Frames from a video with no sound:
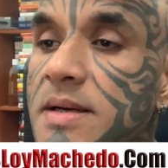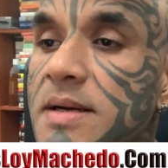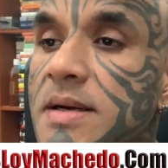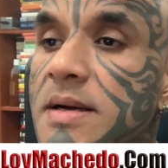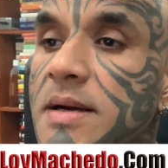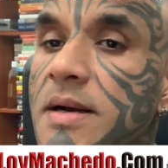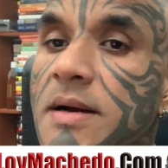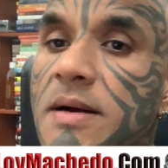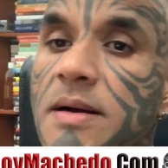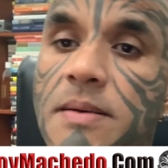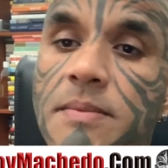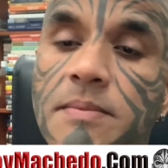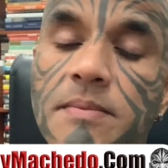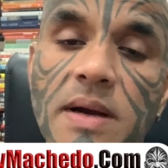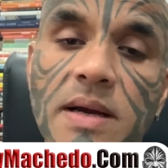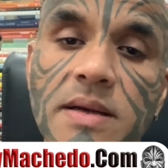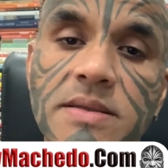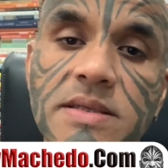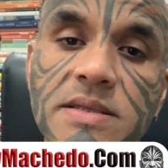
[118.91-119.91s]
Uh,
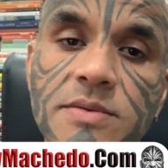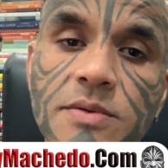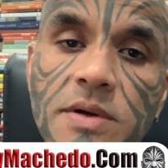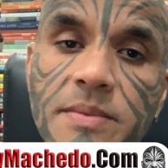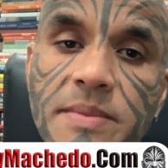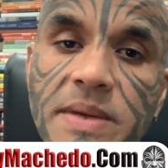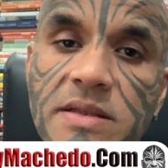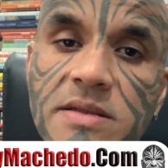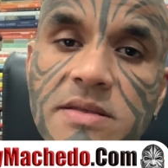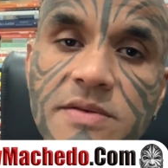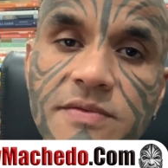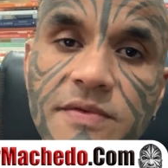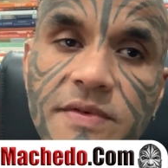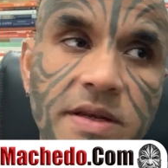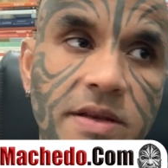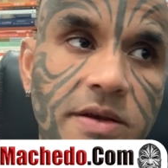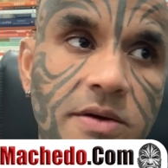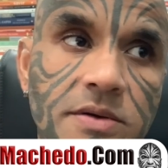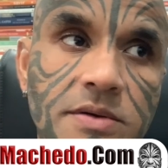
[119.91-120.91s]
I just want to make this
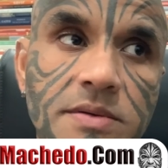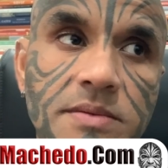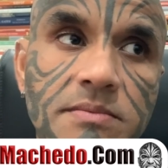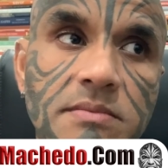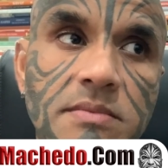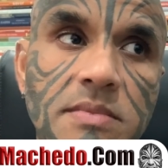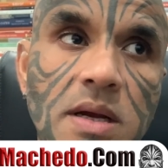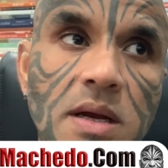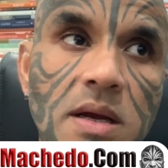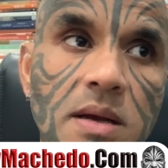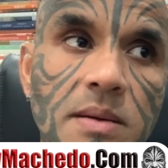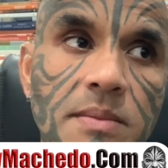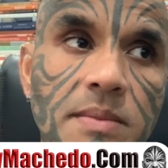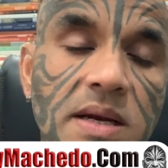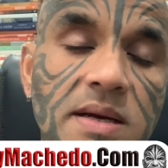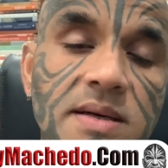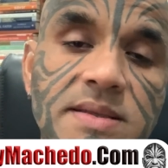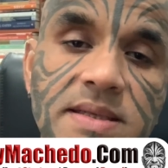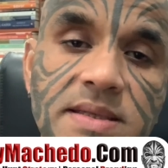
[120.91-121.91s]
video uh,
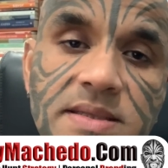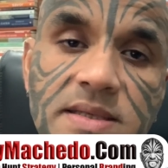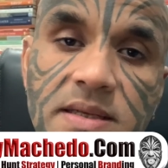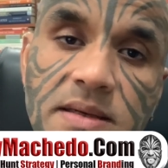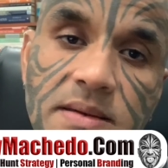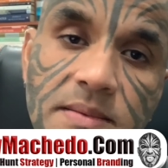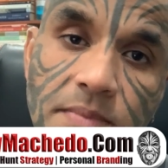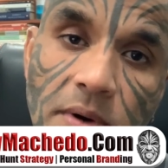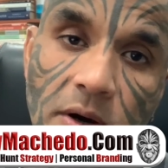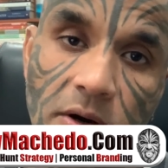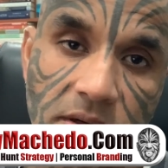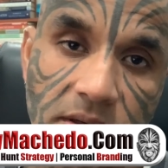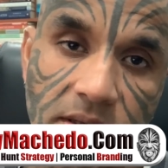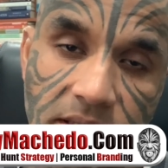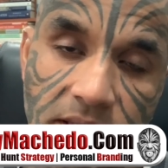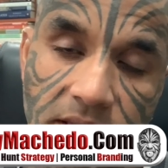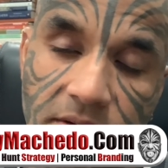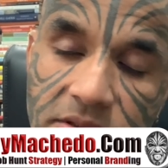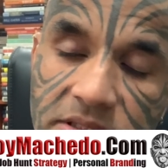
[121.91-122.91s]
because it's an important
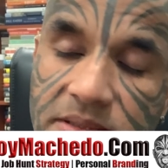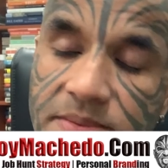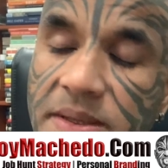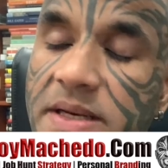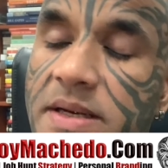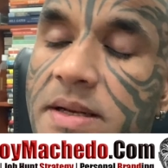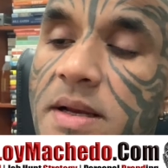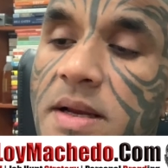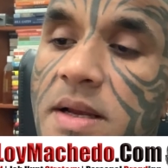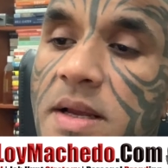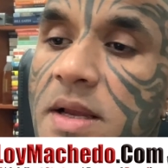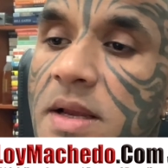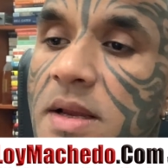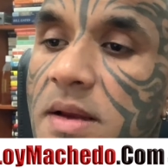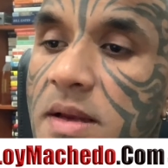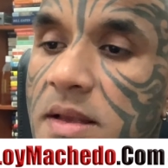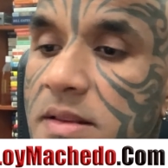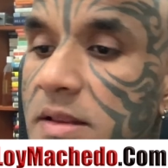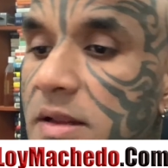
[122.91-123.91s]
announcement.
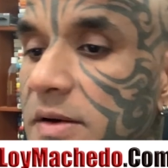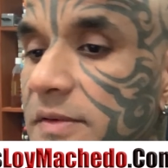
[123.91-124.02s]
There are